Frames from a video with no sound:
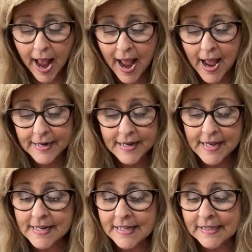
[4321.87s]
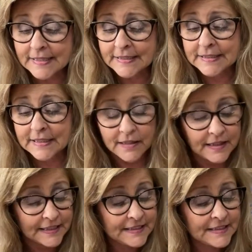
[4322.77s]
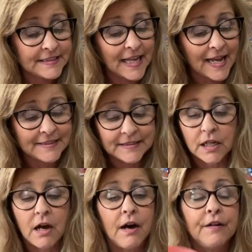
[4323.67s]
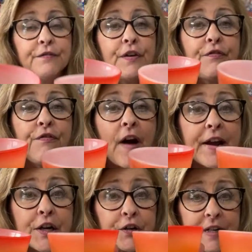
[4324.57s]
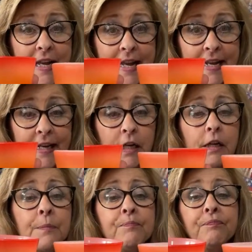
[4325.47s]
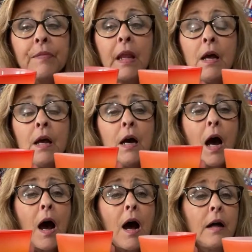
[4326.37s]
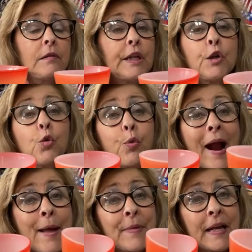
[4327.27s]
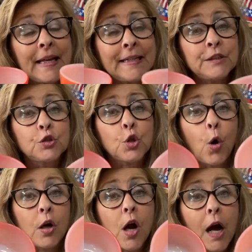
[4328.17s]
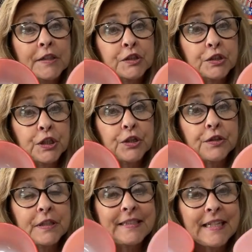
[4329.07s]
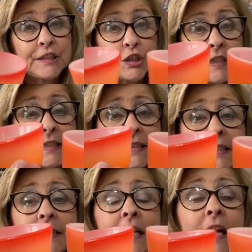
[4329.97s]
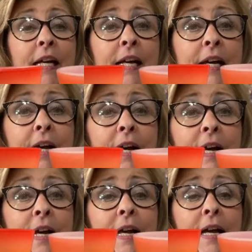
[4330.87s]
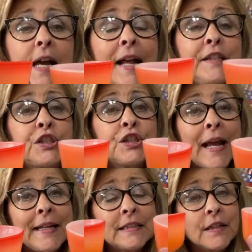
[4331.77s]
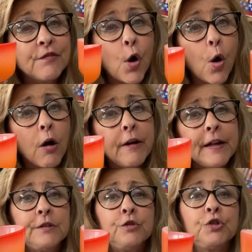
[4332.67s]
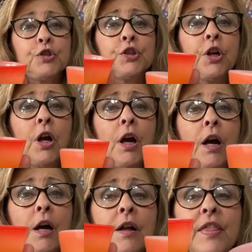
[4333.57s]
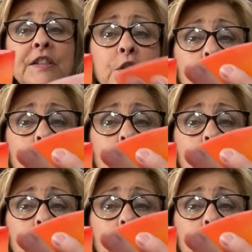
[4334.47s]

And it is this set of Fire King uh, little ramekins or custard dishes and shades of orange. This